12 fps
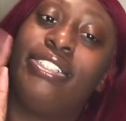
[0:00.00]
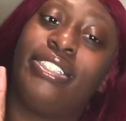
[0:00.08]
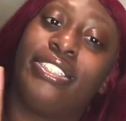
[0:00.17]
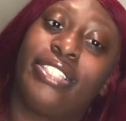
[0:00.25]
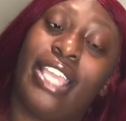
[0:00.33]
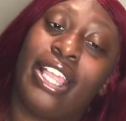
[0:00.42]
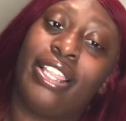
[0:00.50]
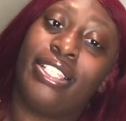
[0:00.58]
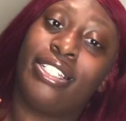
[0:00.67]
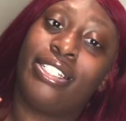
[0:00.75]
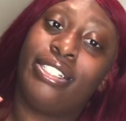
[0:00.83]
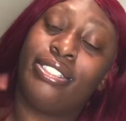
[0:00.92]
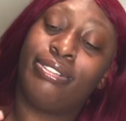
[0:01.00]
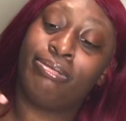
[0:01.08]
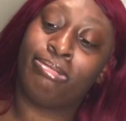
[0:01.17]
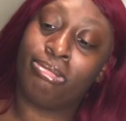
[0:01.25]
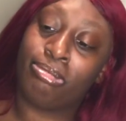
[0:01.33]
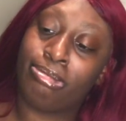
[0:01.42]
It's
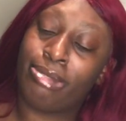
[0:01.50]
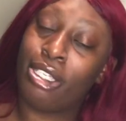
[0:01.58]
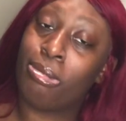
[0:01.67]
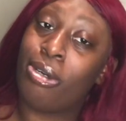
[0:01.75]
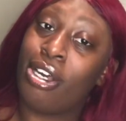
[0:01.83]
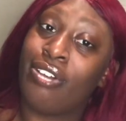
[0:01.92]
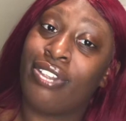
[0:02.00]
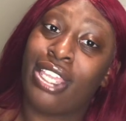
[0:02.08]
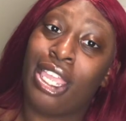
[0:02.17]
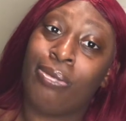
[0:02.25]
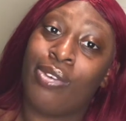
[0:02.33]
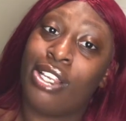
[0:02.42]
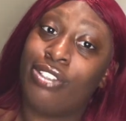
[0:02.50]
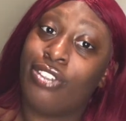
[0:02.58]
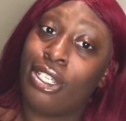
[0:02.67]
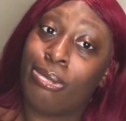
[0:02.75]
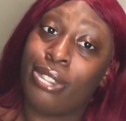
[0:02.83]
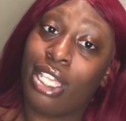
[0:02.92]
Caitlin. Be a part of the K-Mars
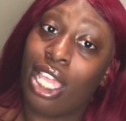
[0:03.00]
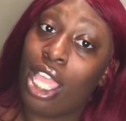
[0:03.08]
family.